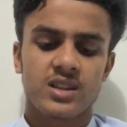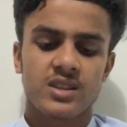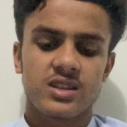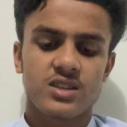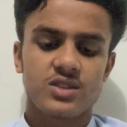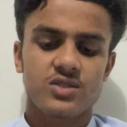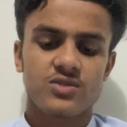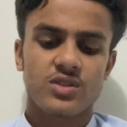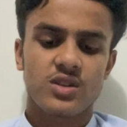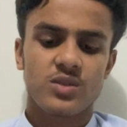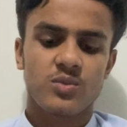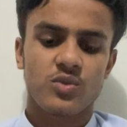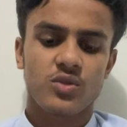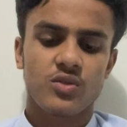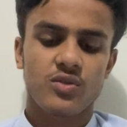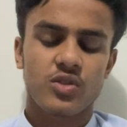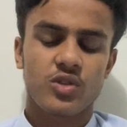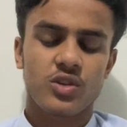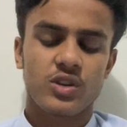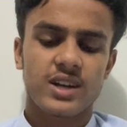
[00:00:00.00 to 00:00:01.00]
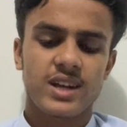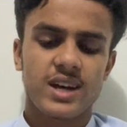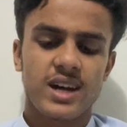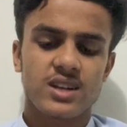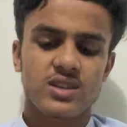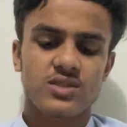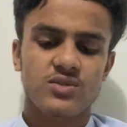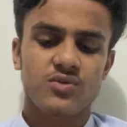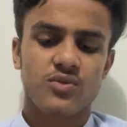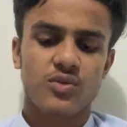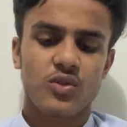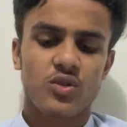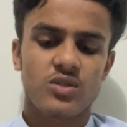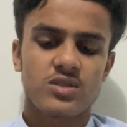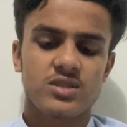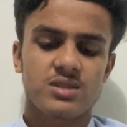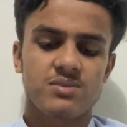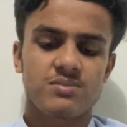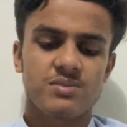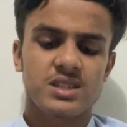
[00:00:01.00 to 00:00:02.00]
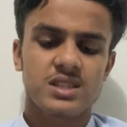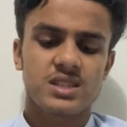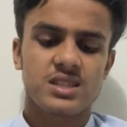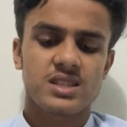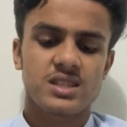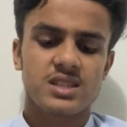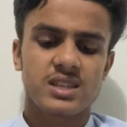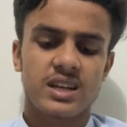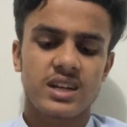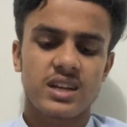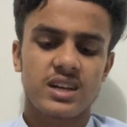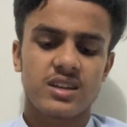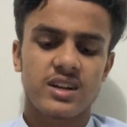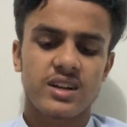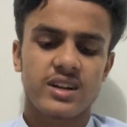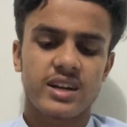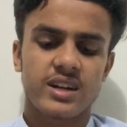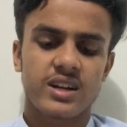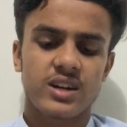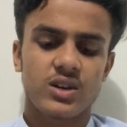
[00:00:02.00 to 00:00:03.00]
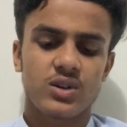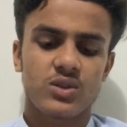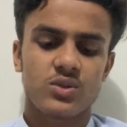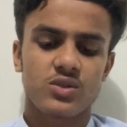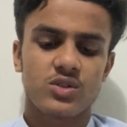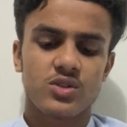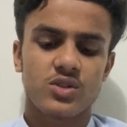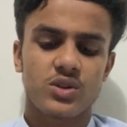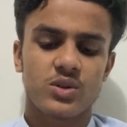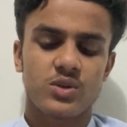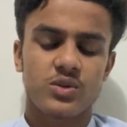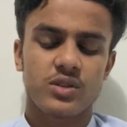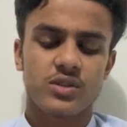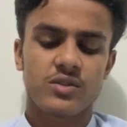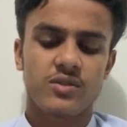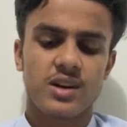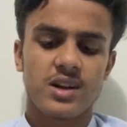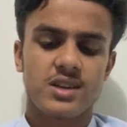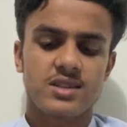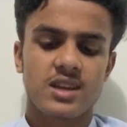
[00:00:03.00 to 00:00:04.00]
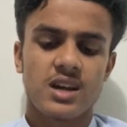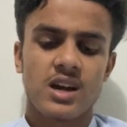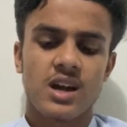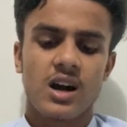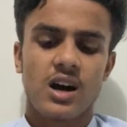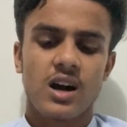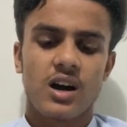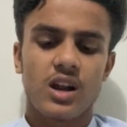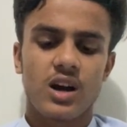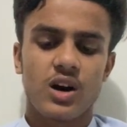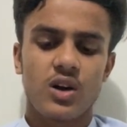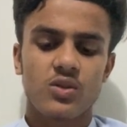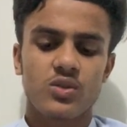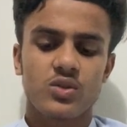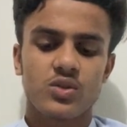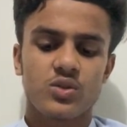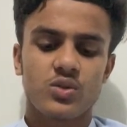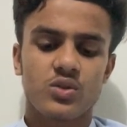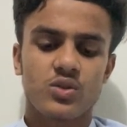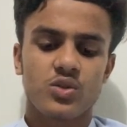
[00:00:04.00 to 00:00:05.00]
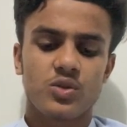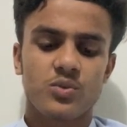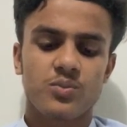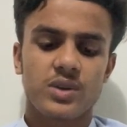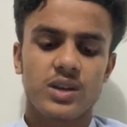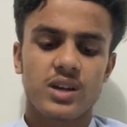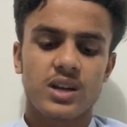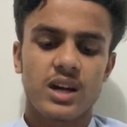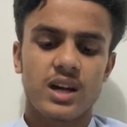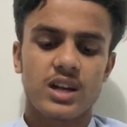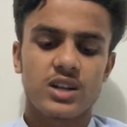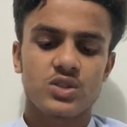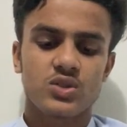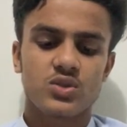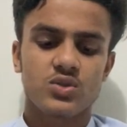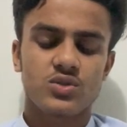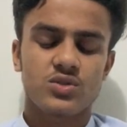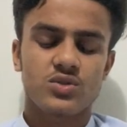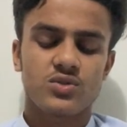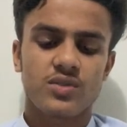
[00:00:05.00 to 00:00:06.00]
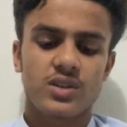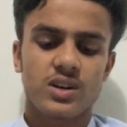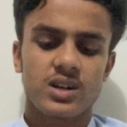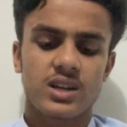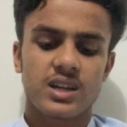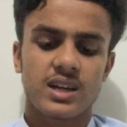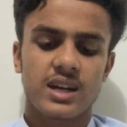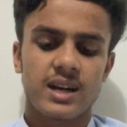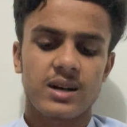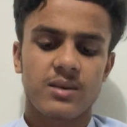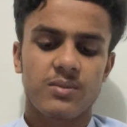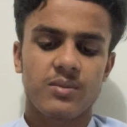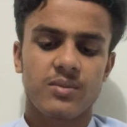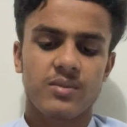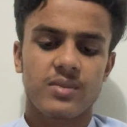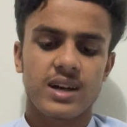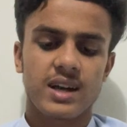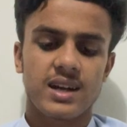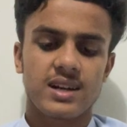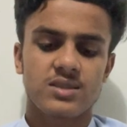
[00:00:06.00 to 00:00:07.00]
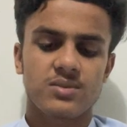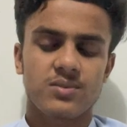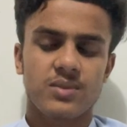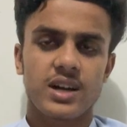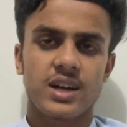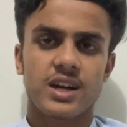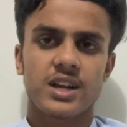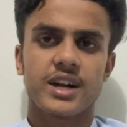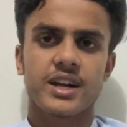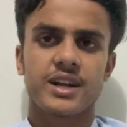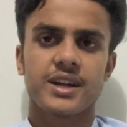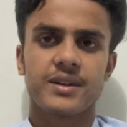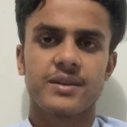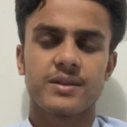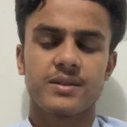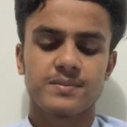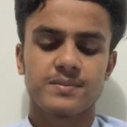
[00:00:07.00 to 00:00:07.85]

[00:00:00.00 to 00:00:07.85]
This will move contacts, phones, messages, and other data to your new device, allowing you to pick and choose what gets migrated.